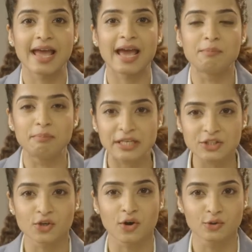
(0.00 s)
And be
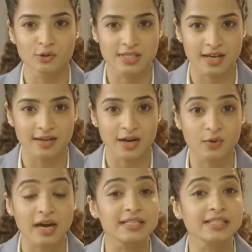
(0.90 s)
sure to stay
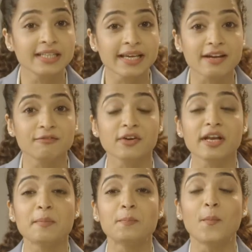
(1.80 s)
around until the end for
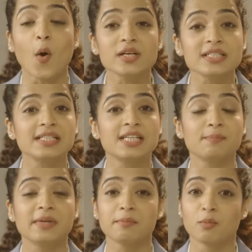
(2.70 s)
an important tip
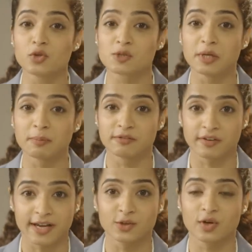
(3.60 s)
that most people
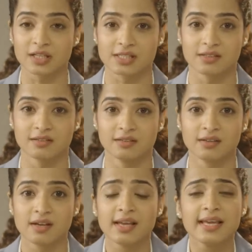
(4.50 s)
forget to consider.
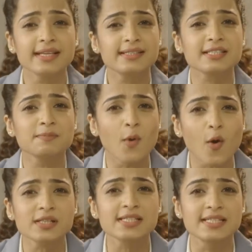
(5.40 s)
It's a
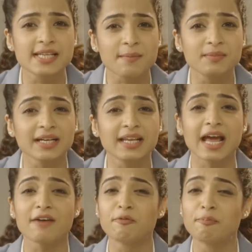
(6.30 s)
small step that can
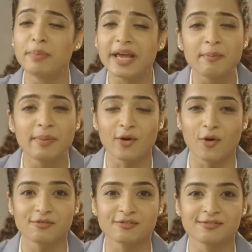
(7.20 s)
have a big
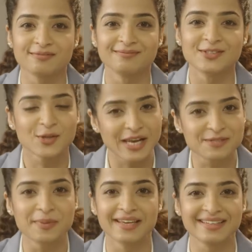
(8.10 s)
payoff. So
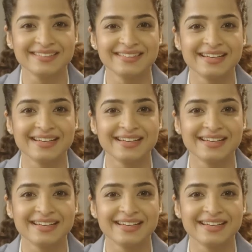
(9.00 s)
let's begin.